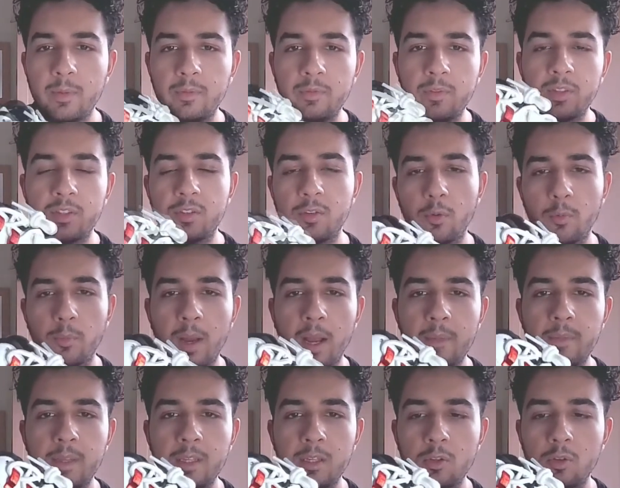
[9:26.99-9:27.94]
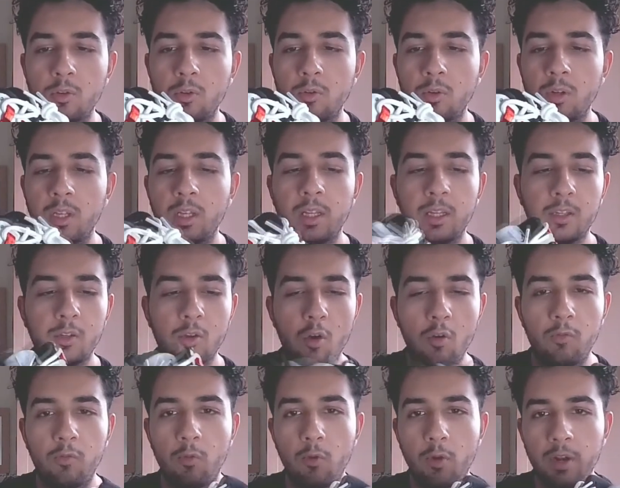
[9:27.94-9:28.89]
If it's your vibe, then, you know,
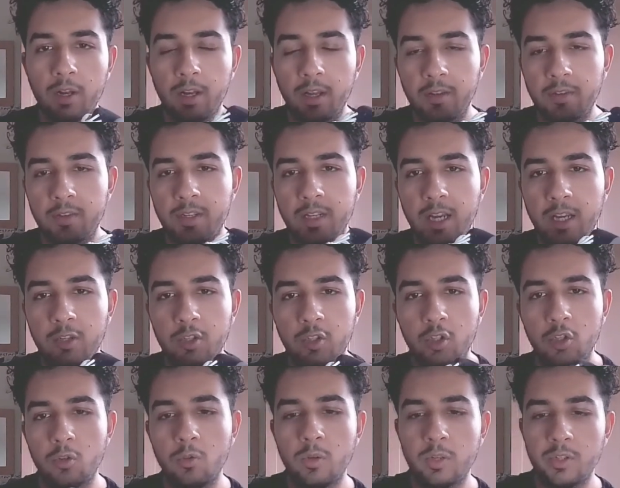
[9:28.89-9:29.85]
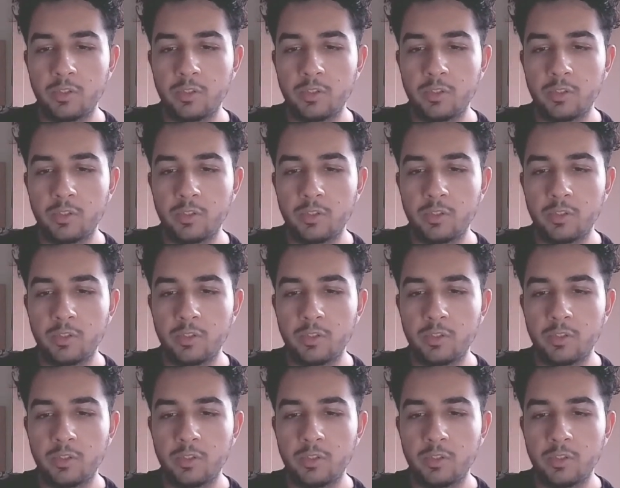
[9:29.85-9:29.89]
go for it. It is a nice shoe.